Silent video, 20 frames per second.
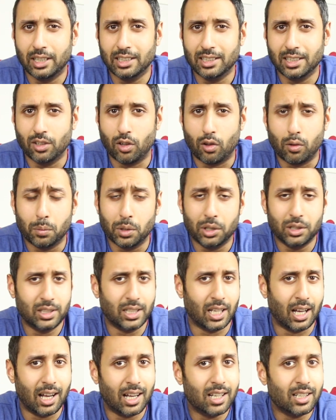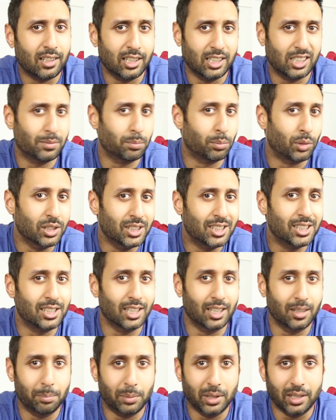as an almost heartless
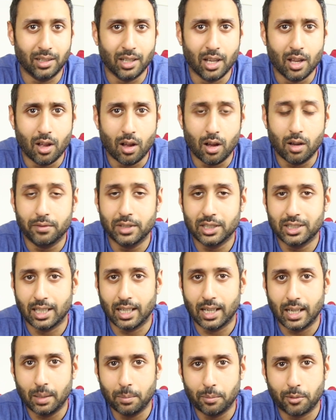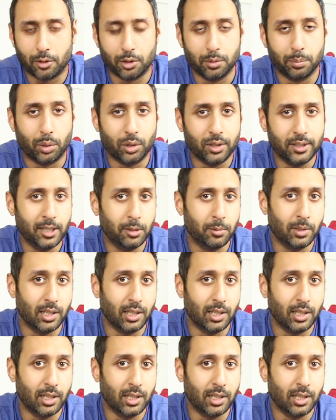monster, but over time, through bonding